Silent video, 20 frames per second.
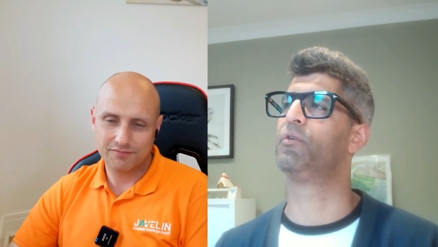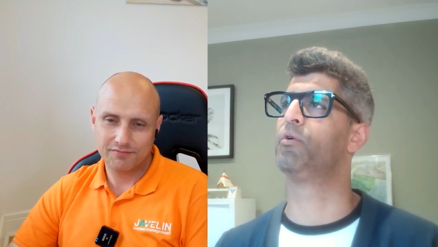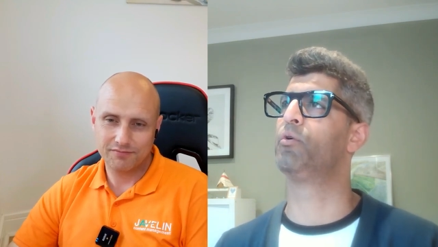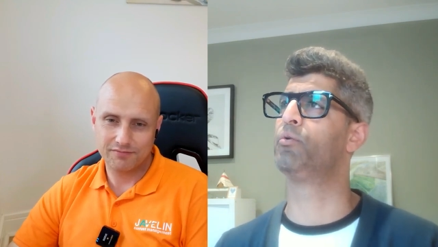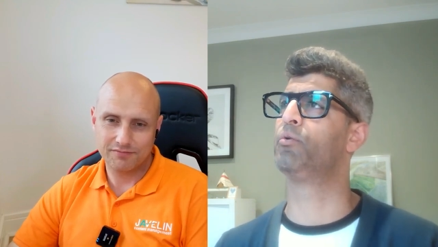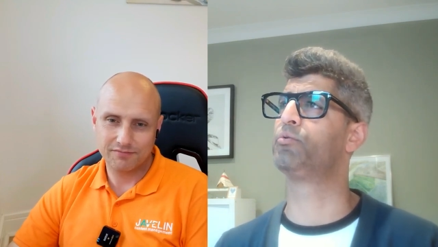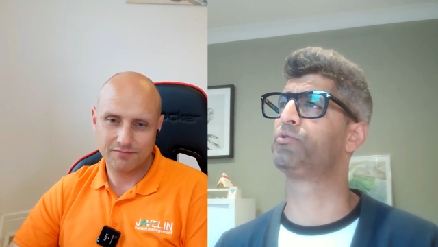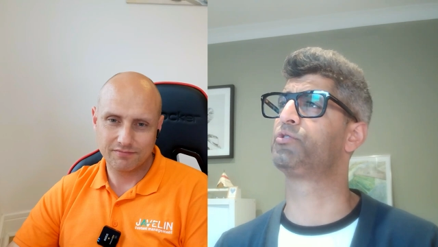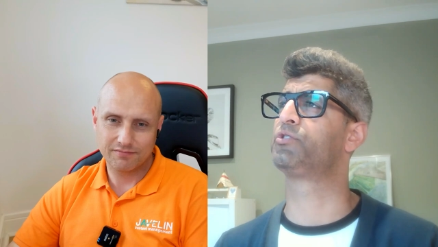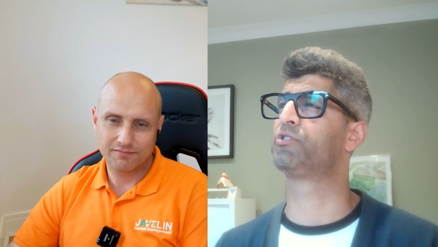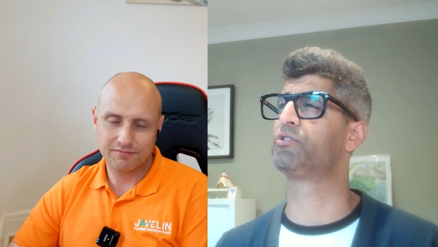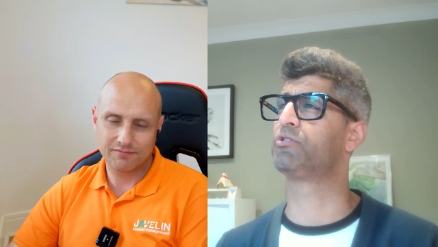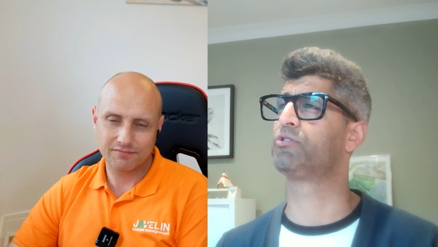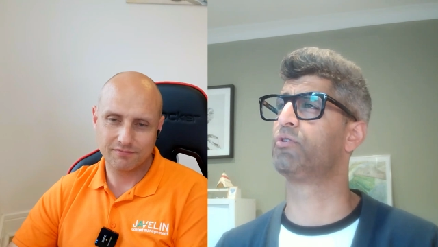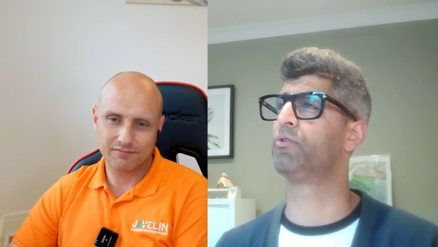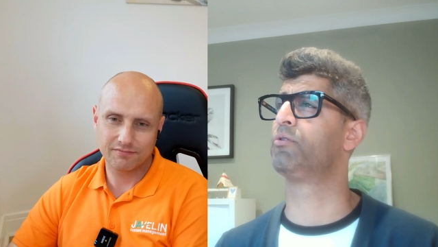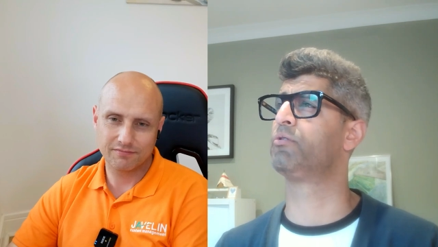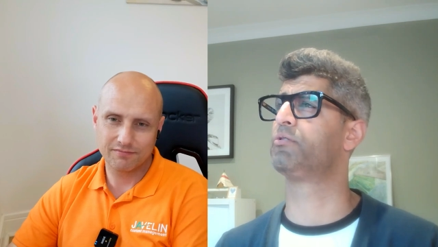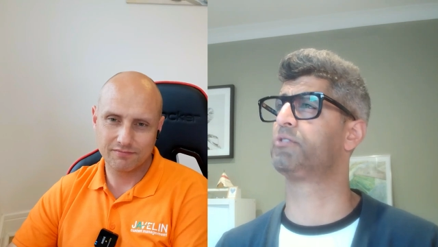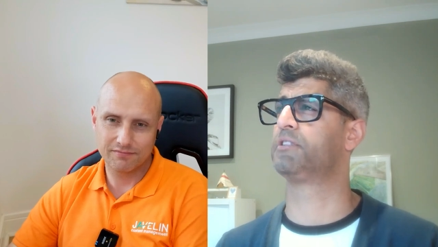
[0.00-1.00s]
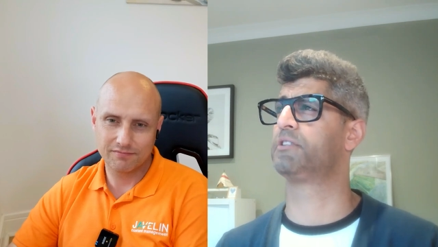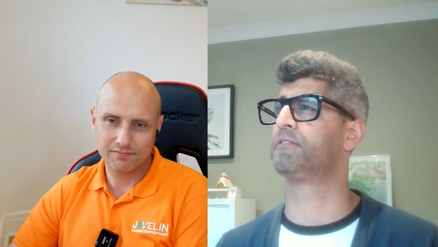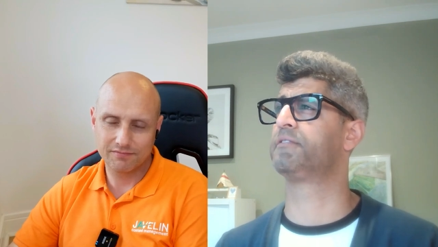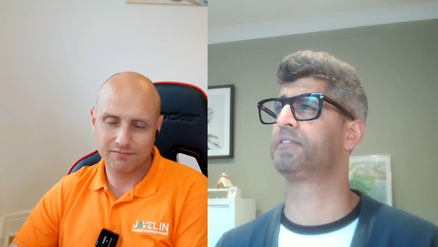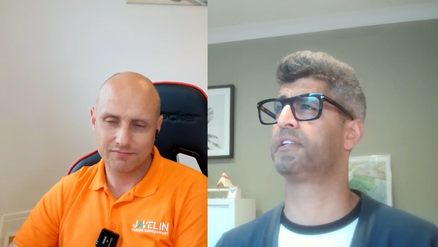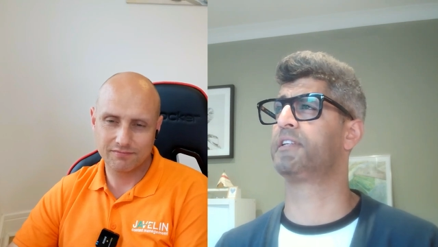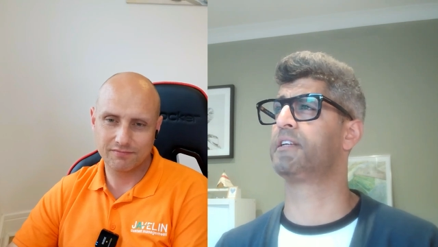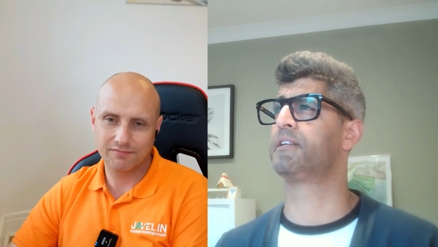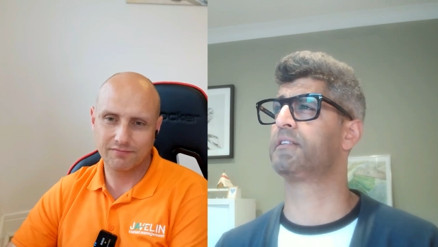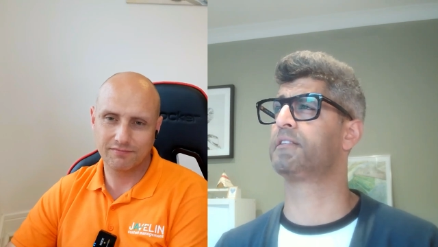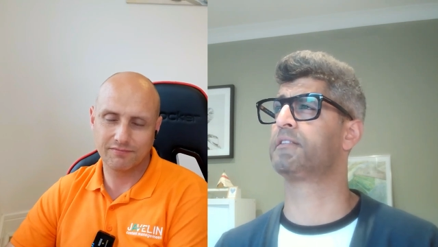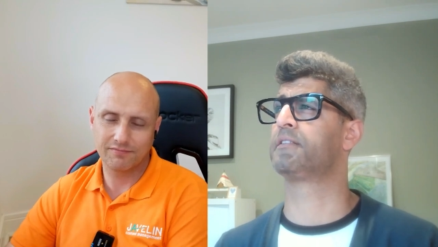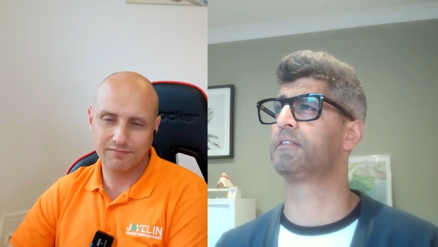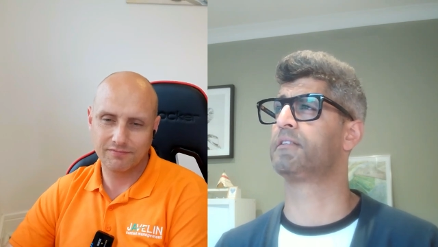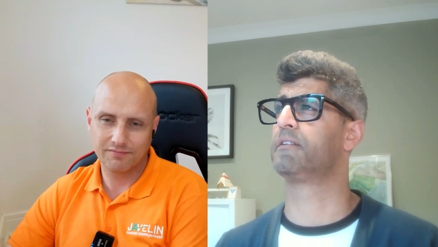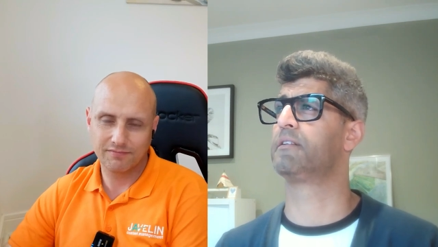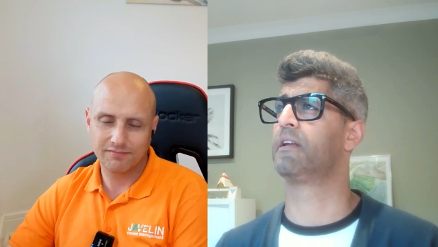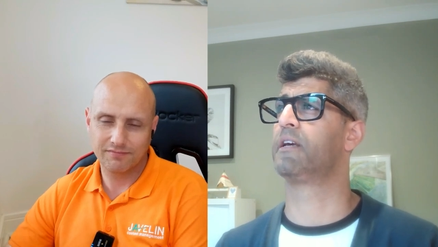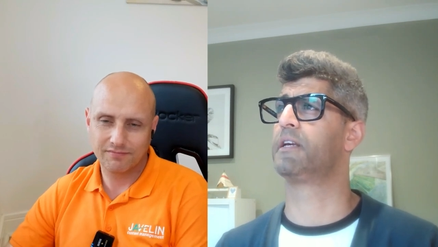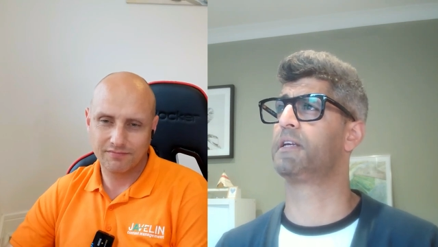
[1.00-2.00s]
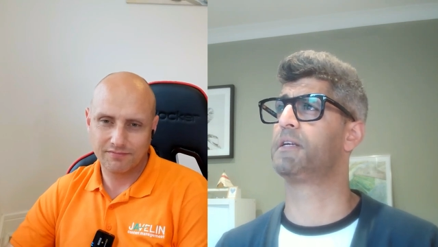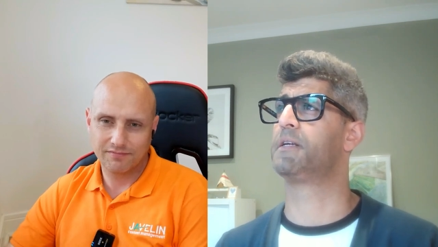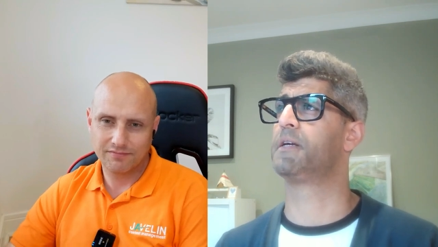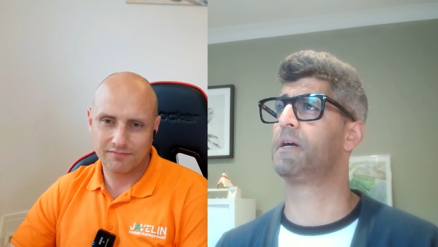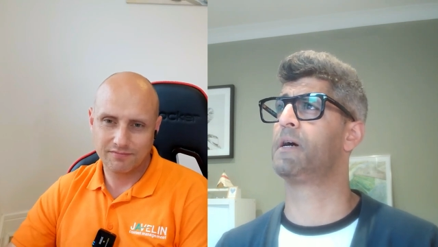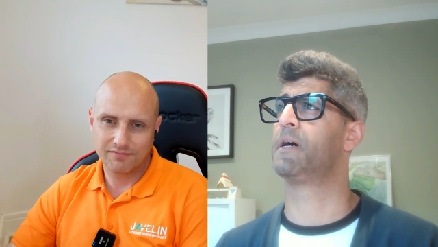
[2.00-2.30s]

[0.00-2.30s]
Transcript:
Speaker 1: all sorts of things, like